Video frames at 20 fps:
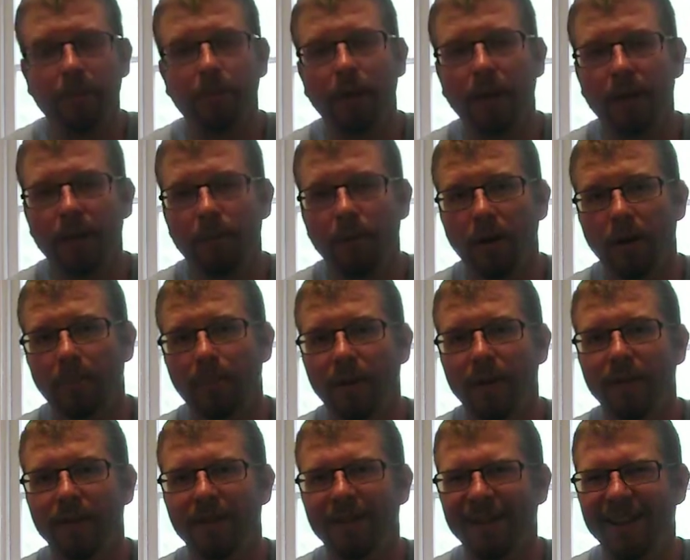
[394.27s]
Buckmark
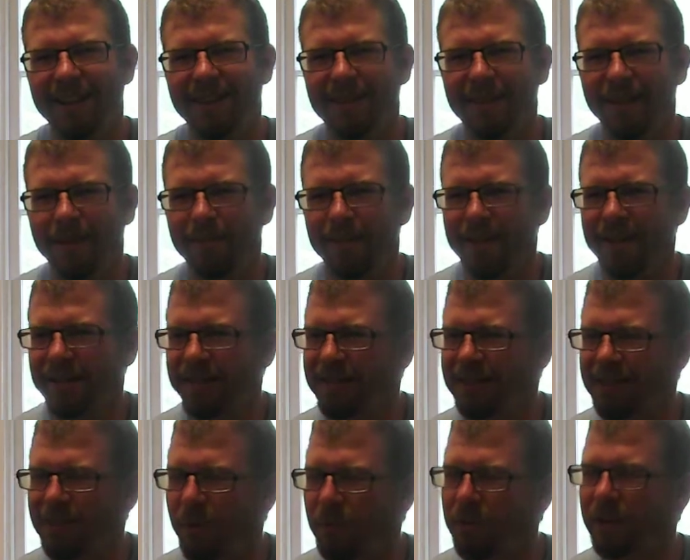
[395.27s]
because it jammed. I just
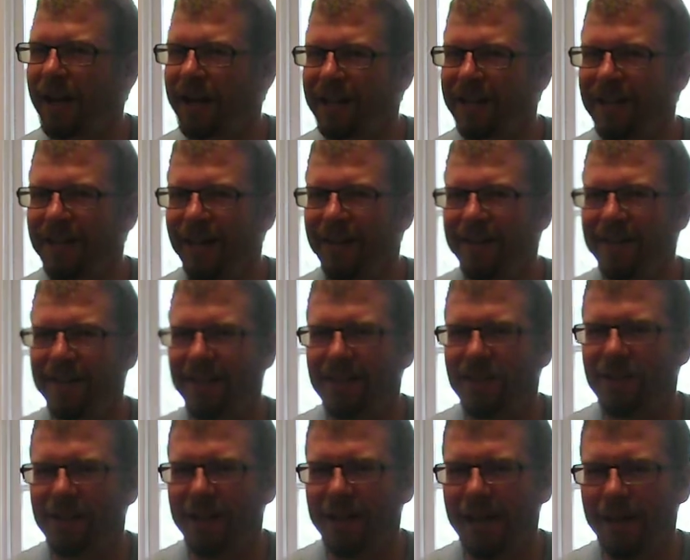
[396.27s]
don't like guns that
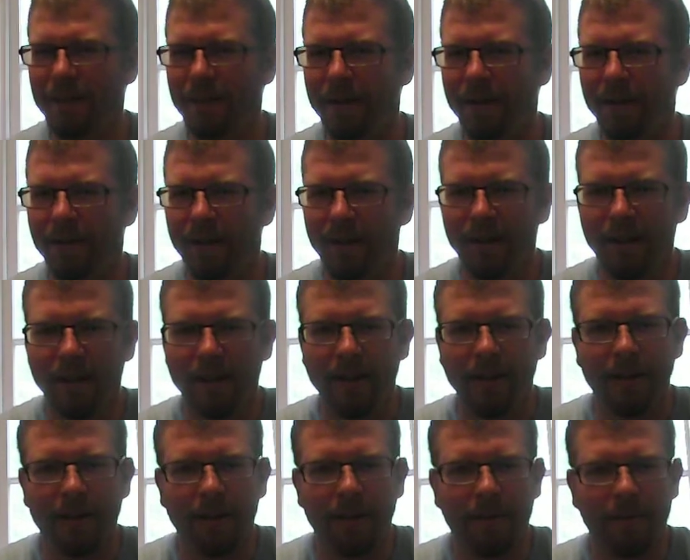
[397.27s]
jam.
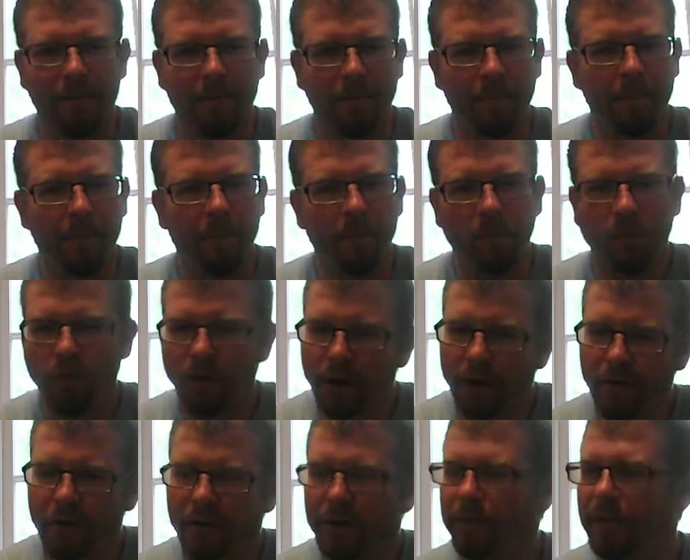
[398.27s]
The
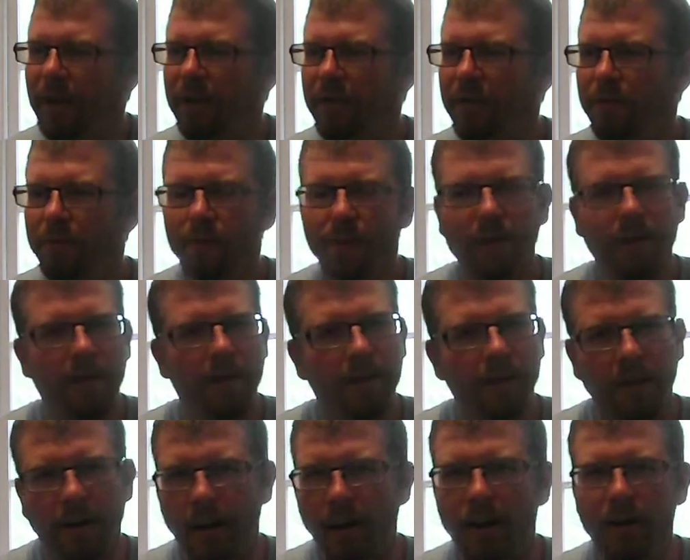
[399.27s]
Ruger sometimes would be
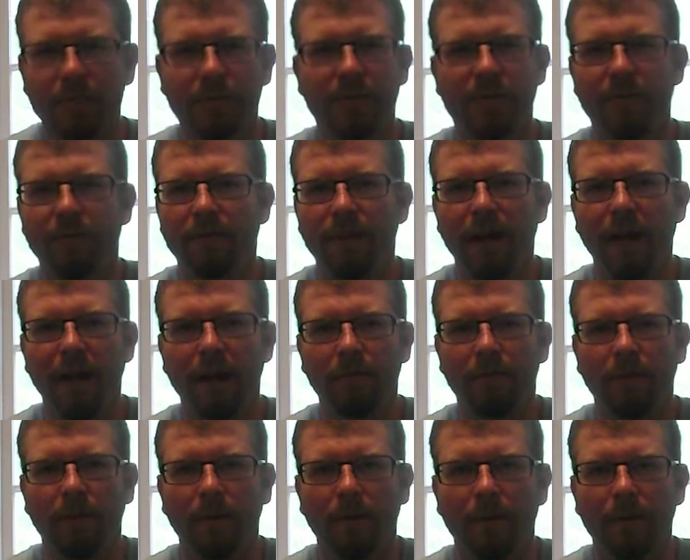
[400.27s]
100%
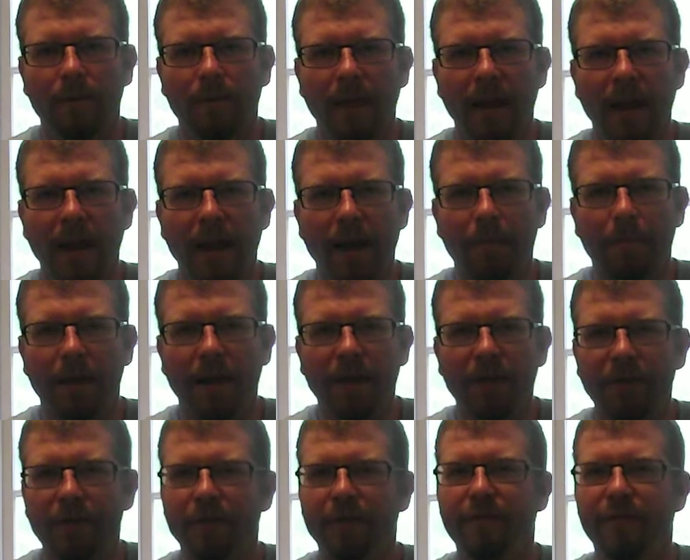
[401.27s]
reliable, but I
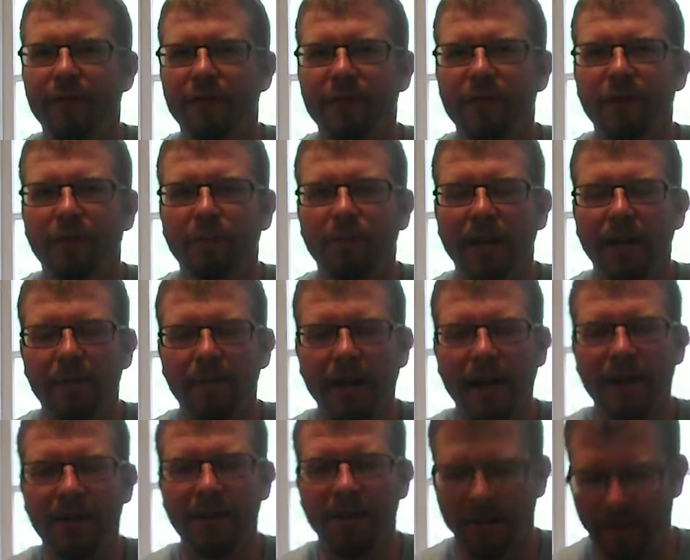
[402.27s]
use it for steel plate
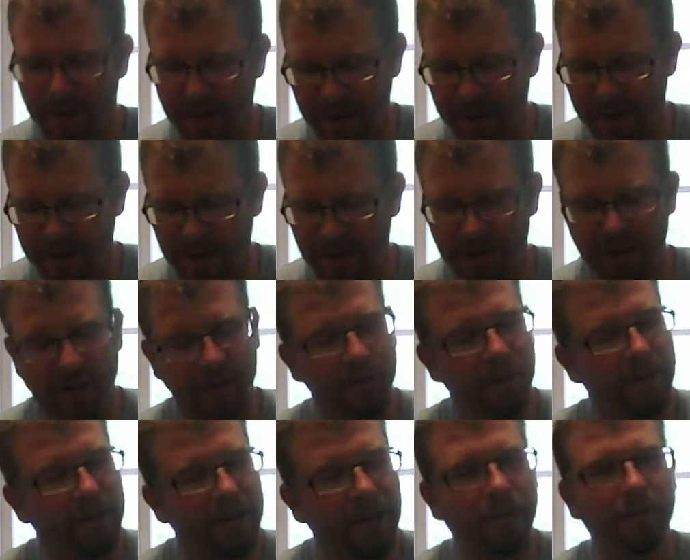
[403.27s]
matches and it just
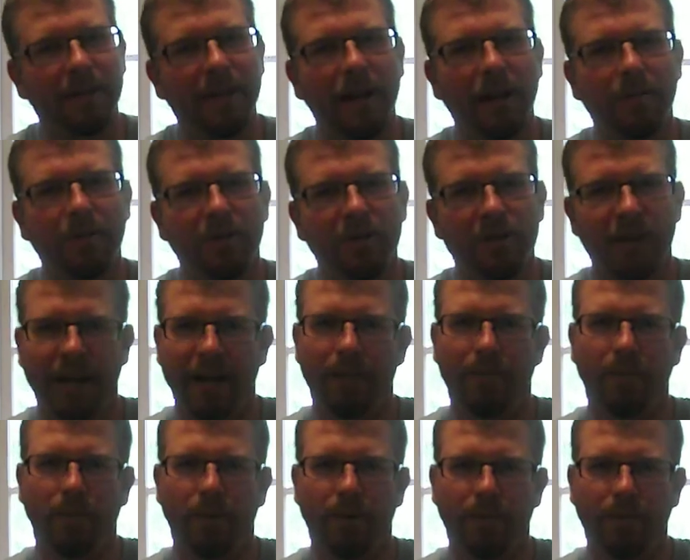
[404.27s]
would sometimes
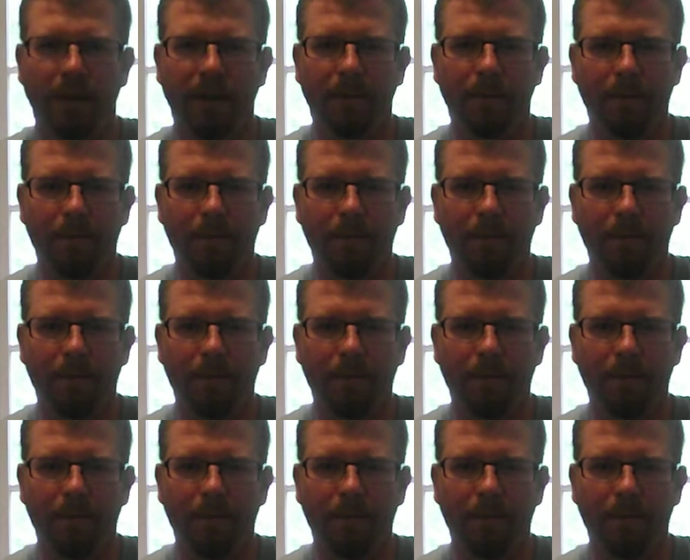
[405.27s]
jam on me.